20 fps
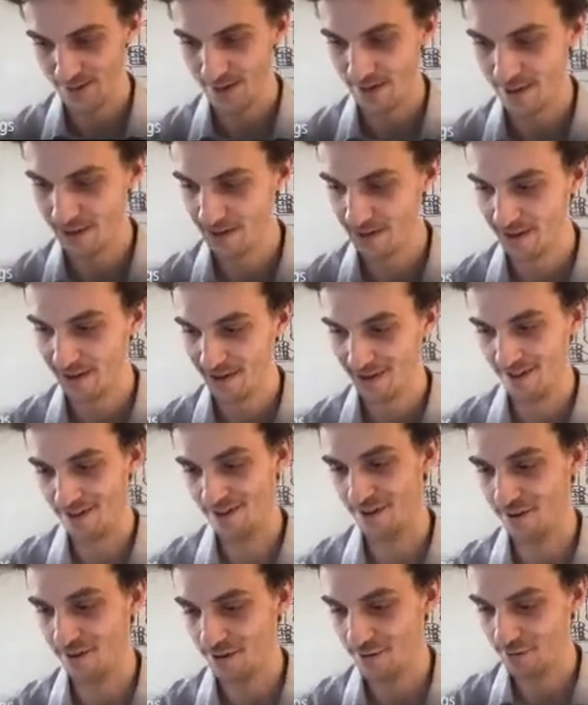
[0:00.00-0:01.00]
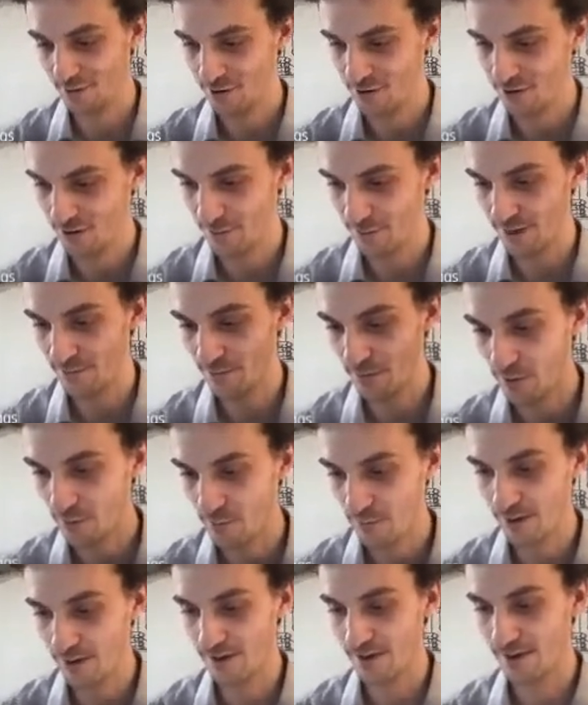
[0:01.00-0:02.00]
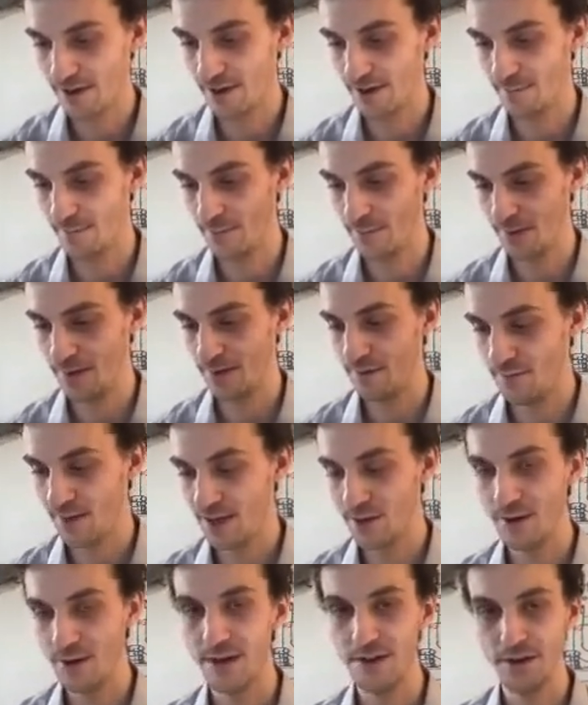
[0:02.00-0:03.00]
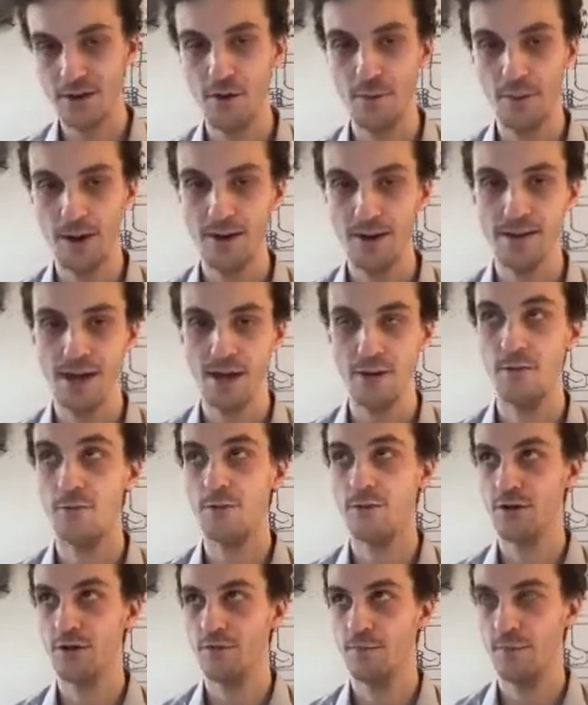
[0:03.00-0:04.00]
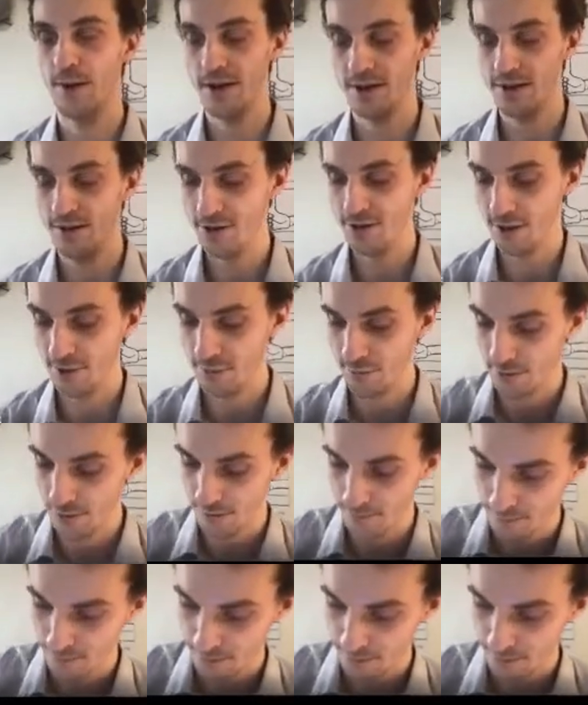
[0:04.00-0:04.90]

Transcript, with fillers: Let's see, the construction is a bit involved, but it, um, the thing you need to know about is how to resolve by a DG algebra.